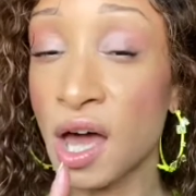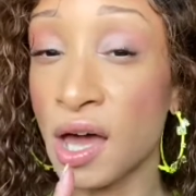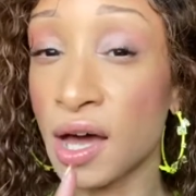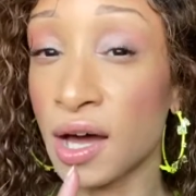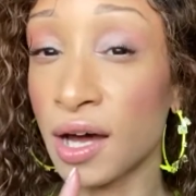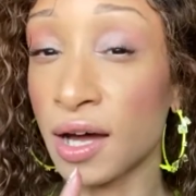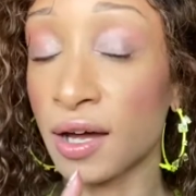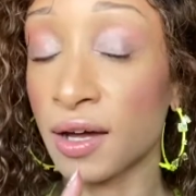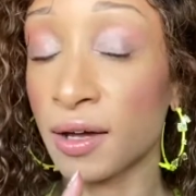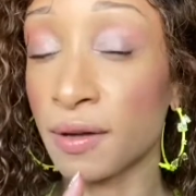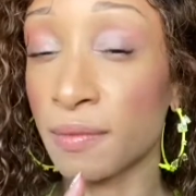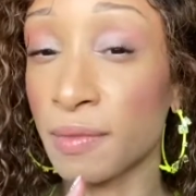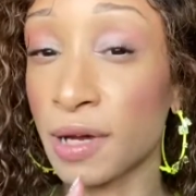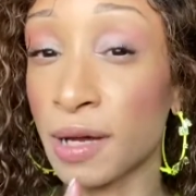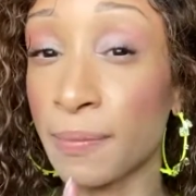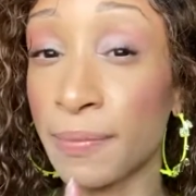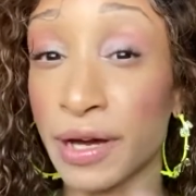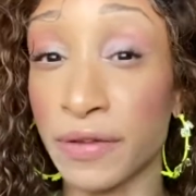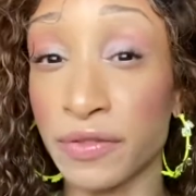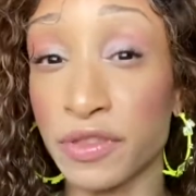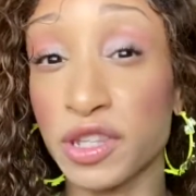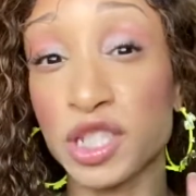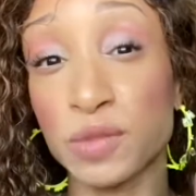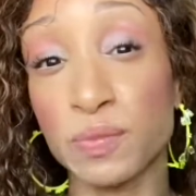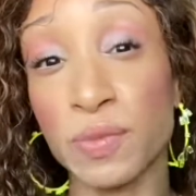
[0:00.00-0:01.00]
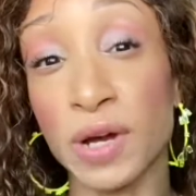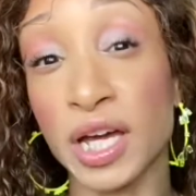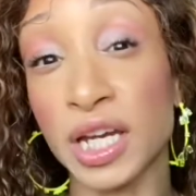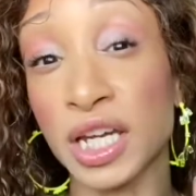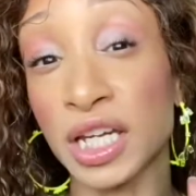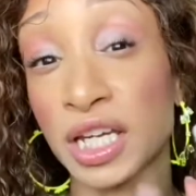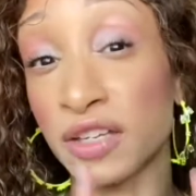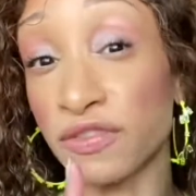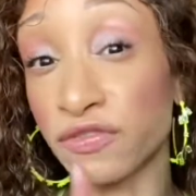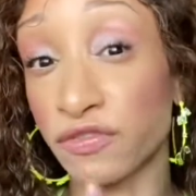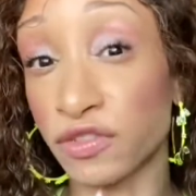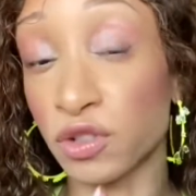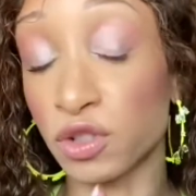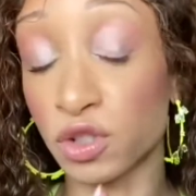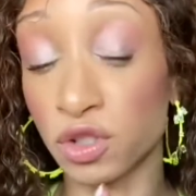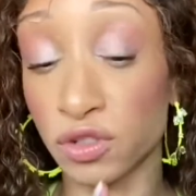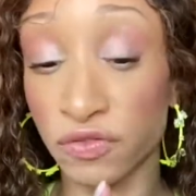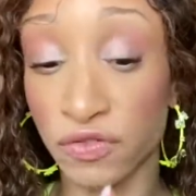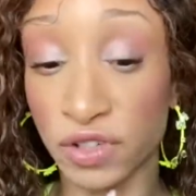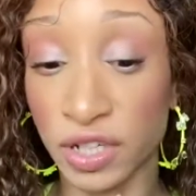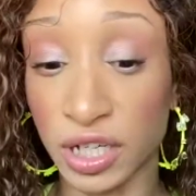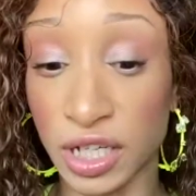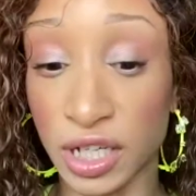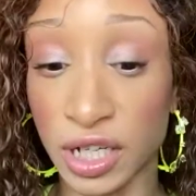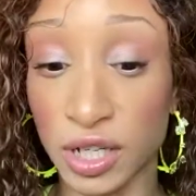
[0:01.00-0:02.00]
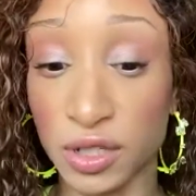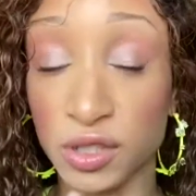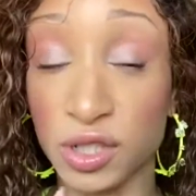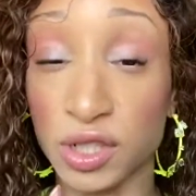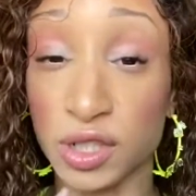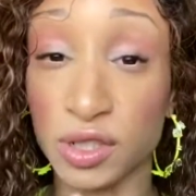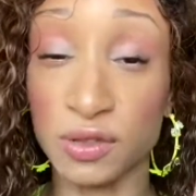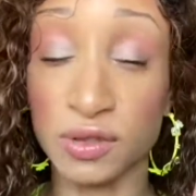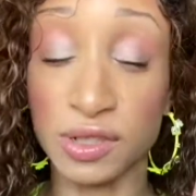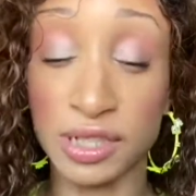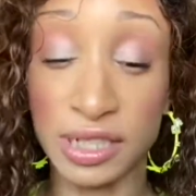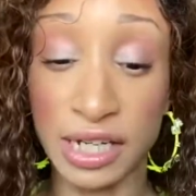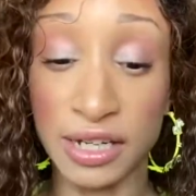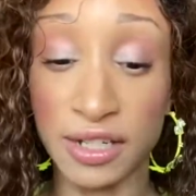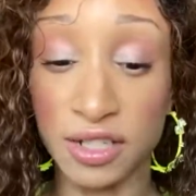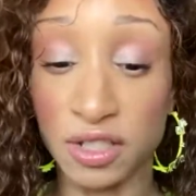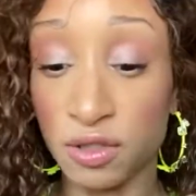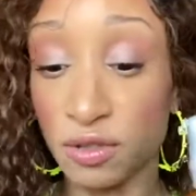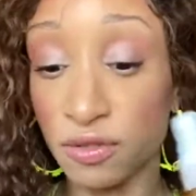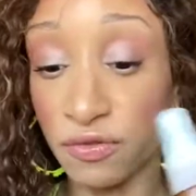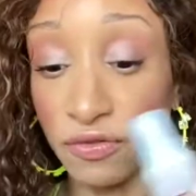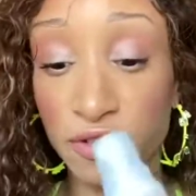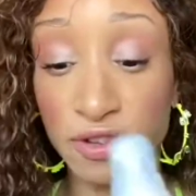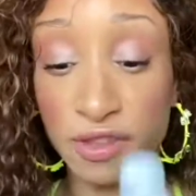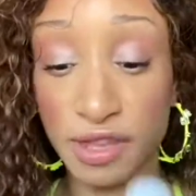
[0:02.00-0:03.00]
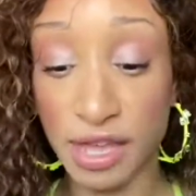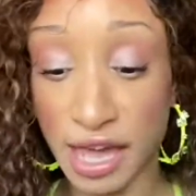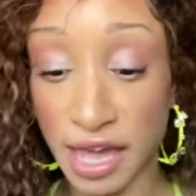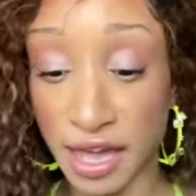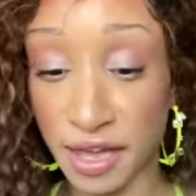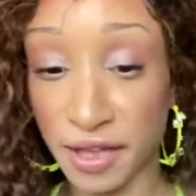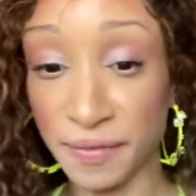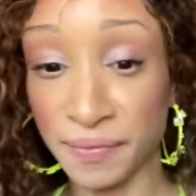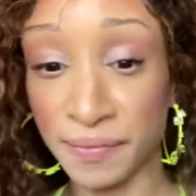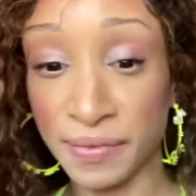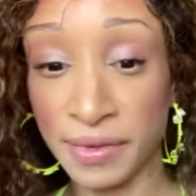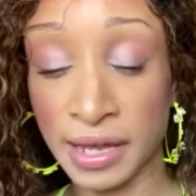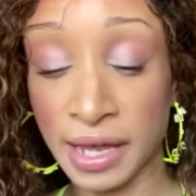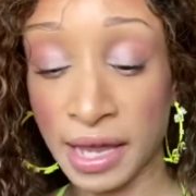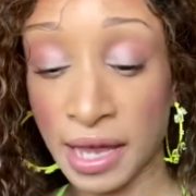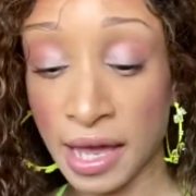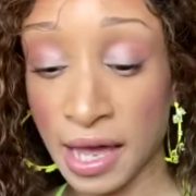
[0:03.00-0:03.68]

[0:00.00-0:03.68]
about this product in future videos, so stay tuned for that.